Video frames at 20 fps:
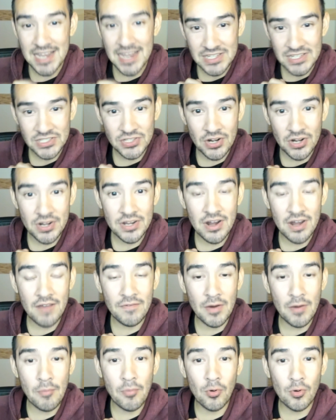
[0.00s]
I started
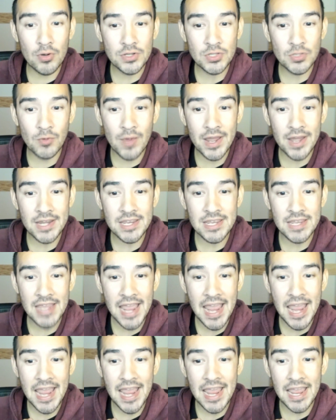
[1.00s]
off on board
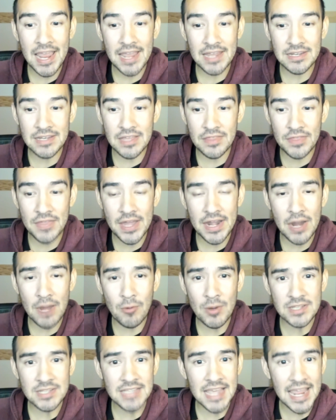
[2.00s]
20 and then I
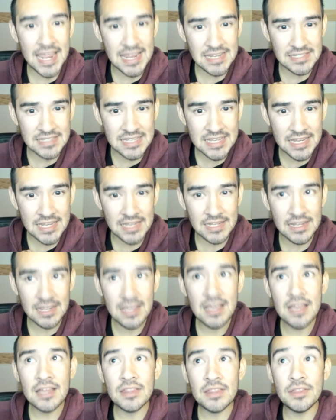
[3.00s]
went to 18,
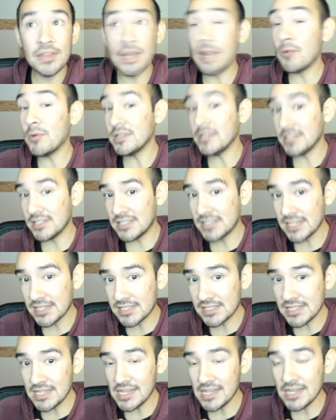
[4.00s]
then I went to
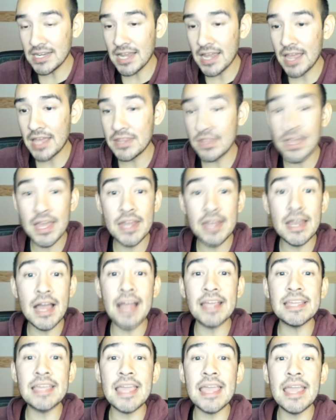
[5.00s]
16, and then
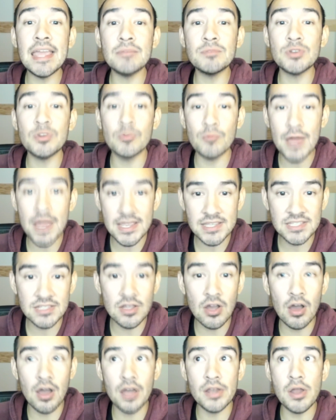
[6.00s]
I came to rest
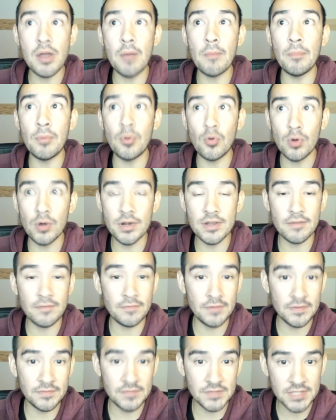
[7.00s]
on board
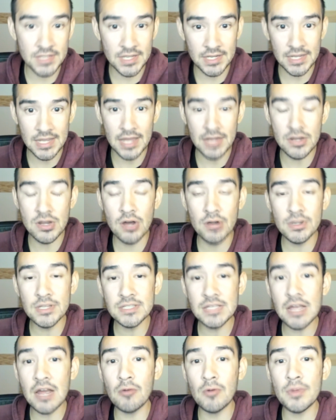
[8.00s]
15. And
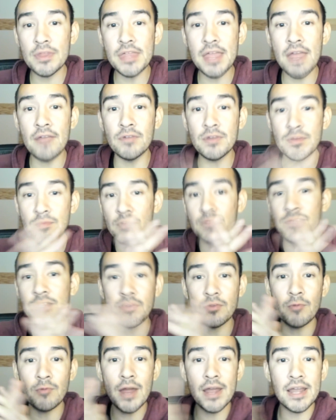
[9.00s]
notice how with every move to
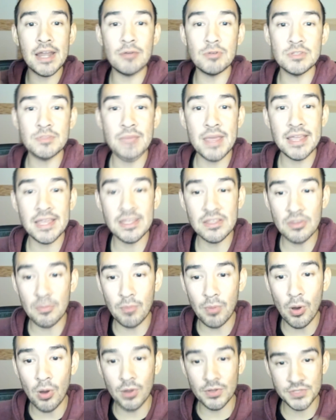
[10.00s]
the right I was making, the
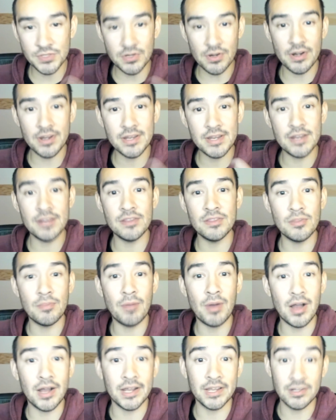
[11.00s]
ball started hitting the
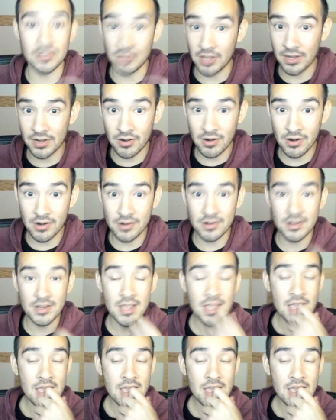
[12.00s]
pocket a lot harder.